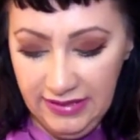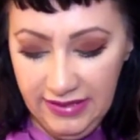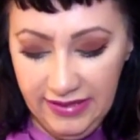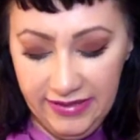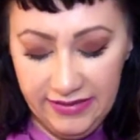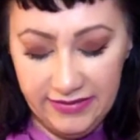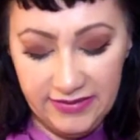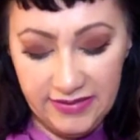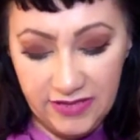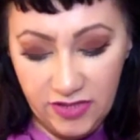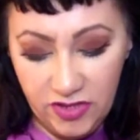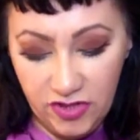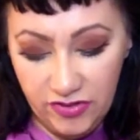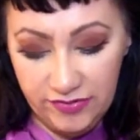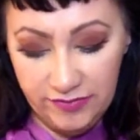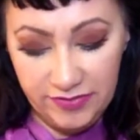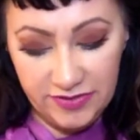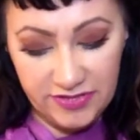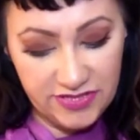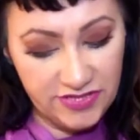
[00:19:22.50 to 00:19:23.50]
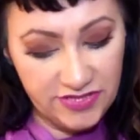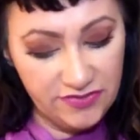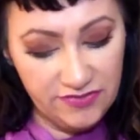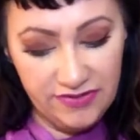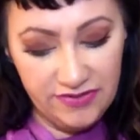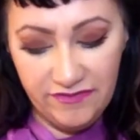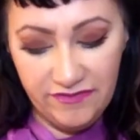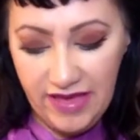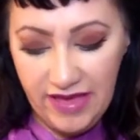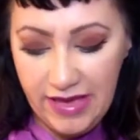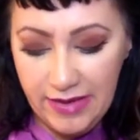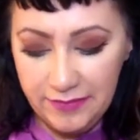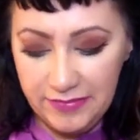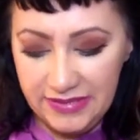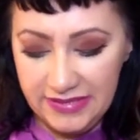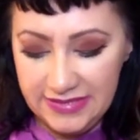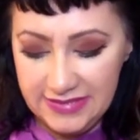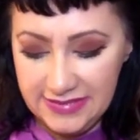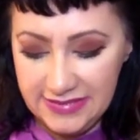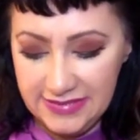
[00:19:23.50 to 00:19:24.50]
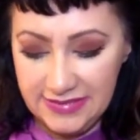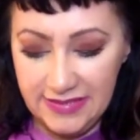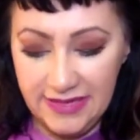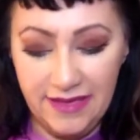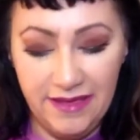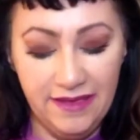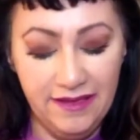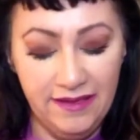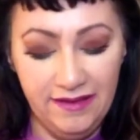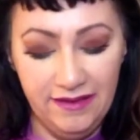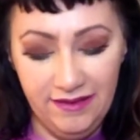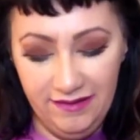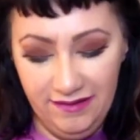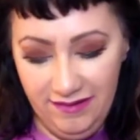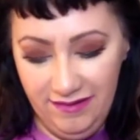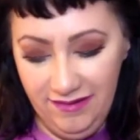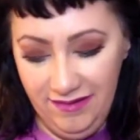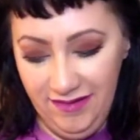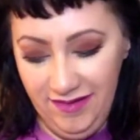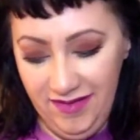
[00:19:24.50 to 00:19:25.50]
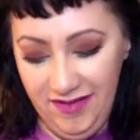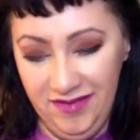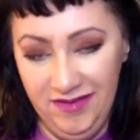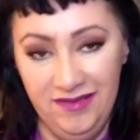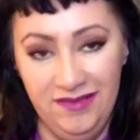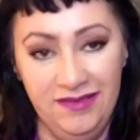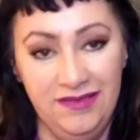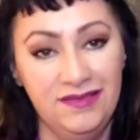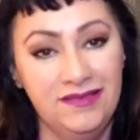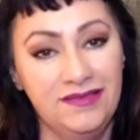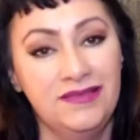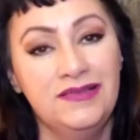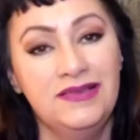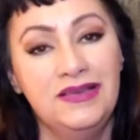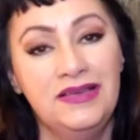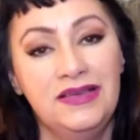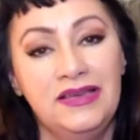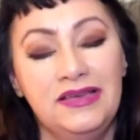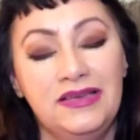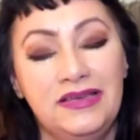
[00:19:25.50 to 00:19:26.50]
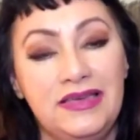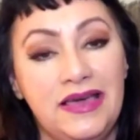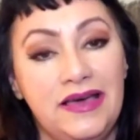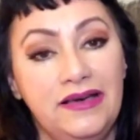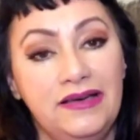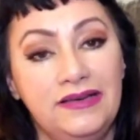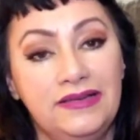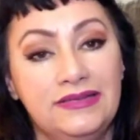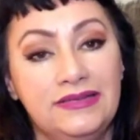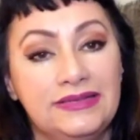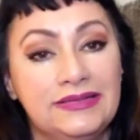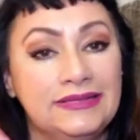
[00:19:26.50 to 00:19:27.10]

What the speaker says: I think you're in pursuit of happiness again. Yeah,